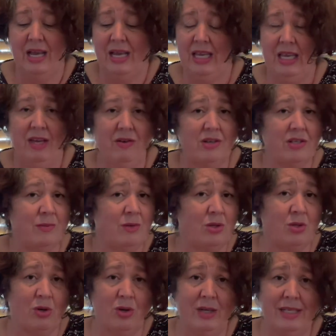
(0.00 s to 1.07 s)
Here are some
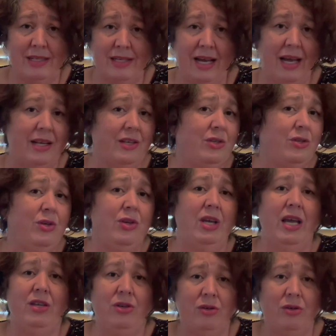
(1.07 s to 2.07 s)
story starters, you can